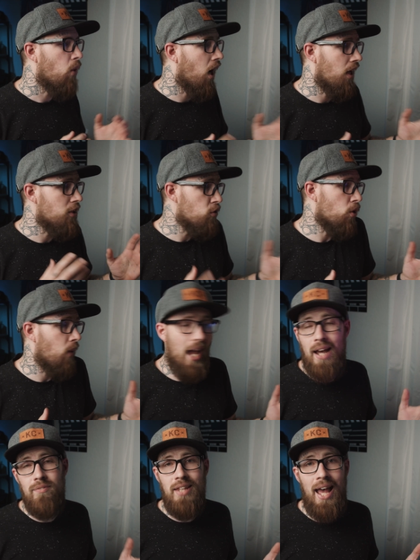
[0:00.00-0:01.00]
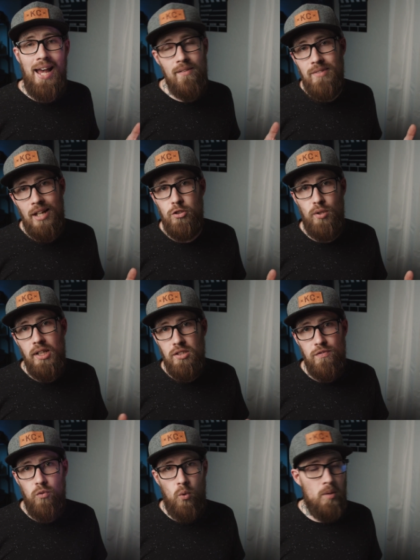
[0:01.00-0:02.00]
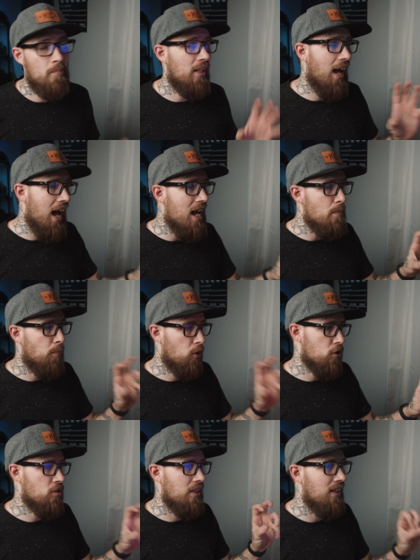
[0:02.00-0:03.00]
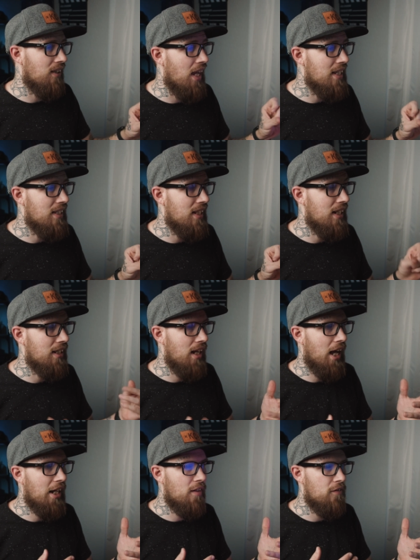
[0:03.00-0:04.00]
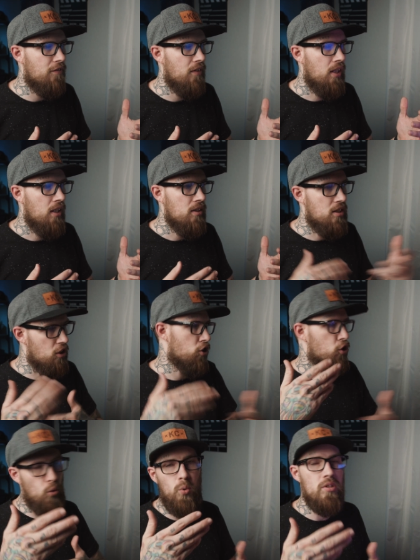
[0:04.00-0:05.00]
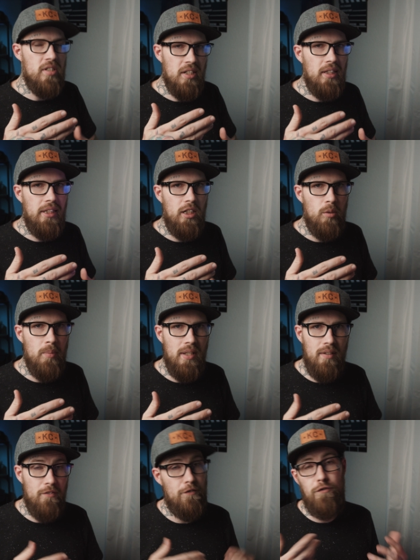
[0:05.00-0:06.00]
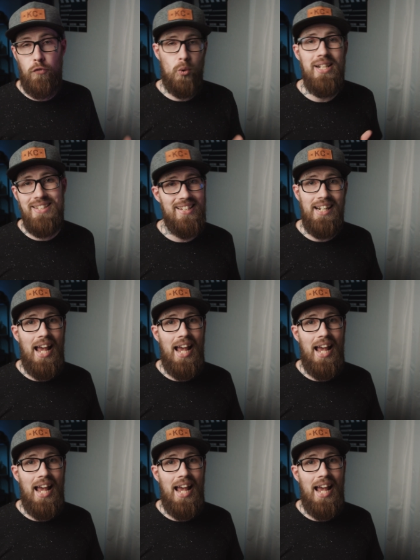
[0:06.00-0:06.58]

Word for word: Uh, you don't have to have that transform, but I personally like it. It kind of distorts it a little bit and freaks it